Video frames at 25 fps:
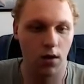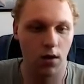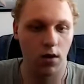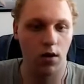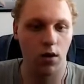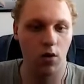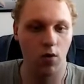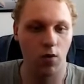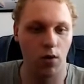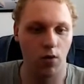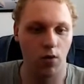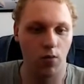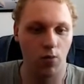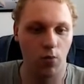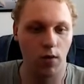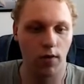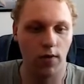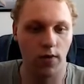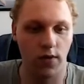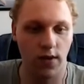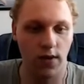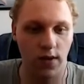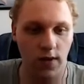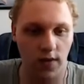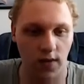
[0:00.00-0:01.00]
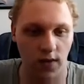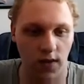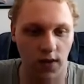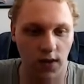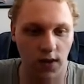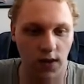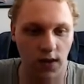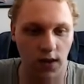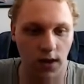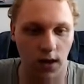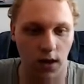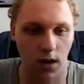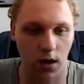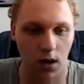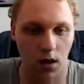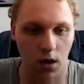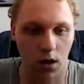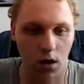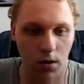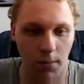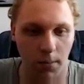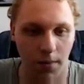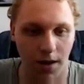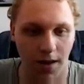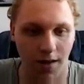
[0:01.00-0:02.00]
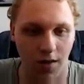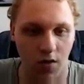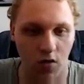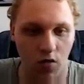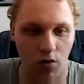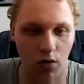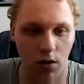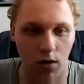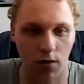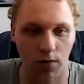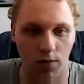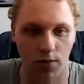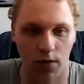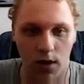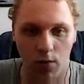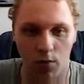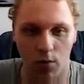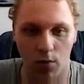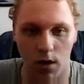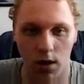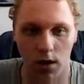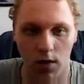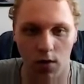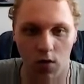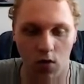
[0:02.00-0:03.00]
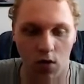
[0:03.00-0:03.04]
You know, it wanted the main string thing, right?